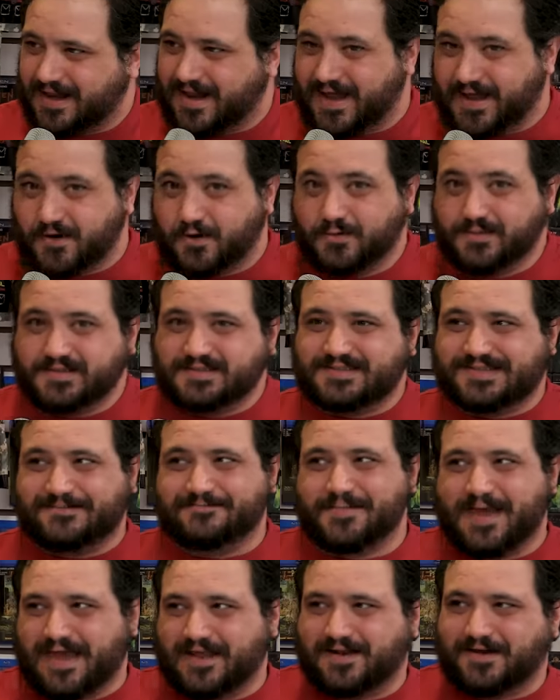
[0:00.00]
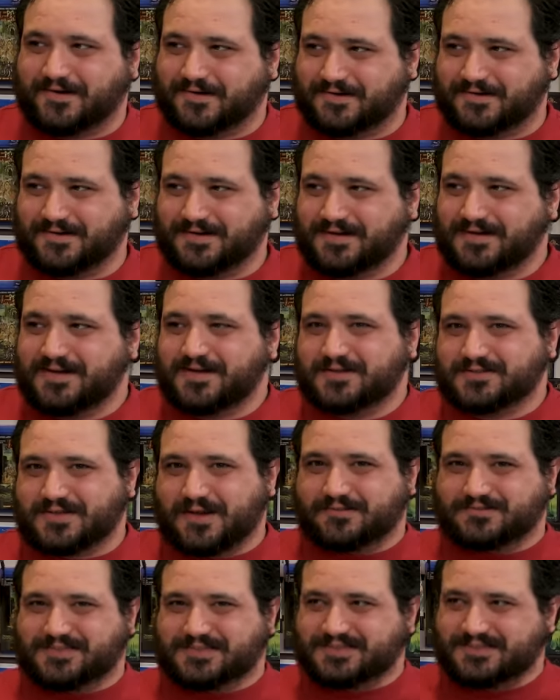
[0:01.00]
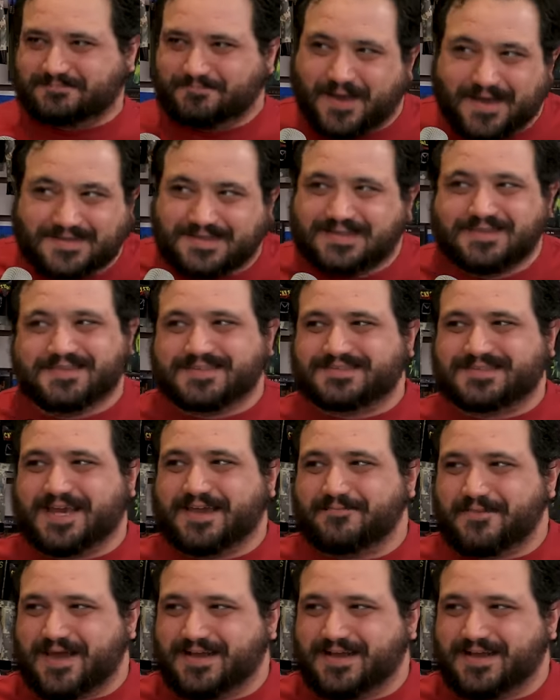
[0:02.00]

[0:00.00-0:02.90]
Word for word: and I had only seen Manhunter, so I was expecting the same